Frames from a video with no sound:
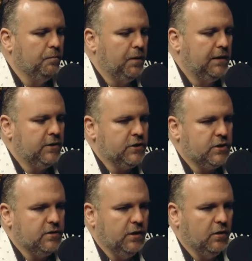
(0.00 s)
but
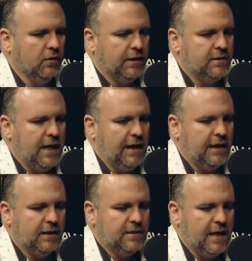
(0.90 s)
just you know, like
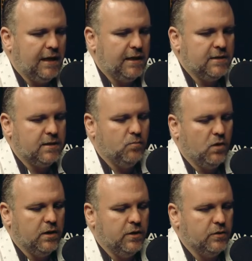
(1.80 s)
taking taking
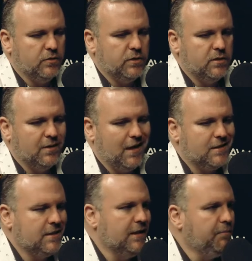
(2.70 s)
someone who's
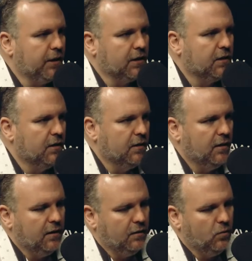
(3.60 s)
not sleeping.
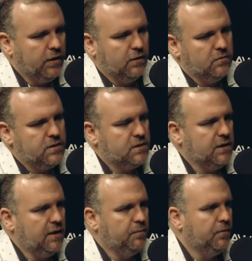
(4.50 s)
When you don't
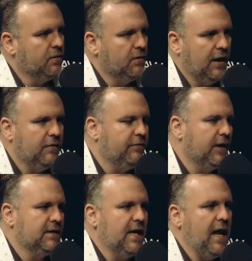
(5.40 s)
sleep, that
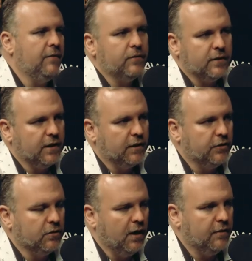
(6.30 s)
affects everything in
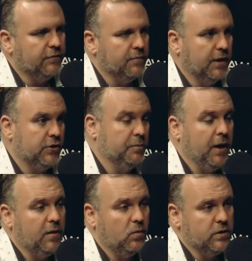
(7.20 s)
your life. It makes your
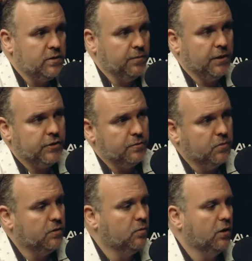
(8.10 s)
pain worse. It makes your
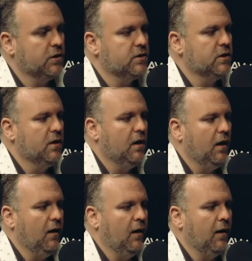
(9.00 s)
mood worse.
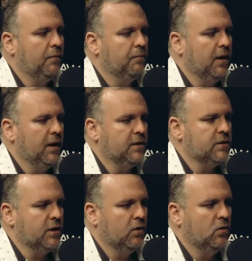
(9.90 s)
Um, and
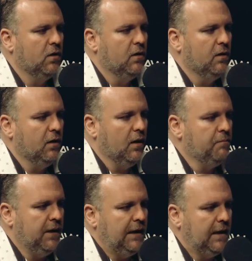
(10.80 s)
so,
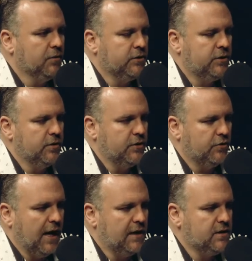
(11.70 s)
being able to
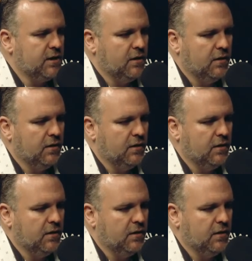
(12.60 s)
address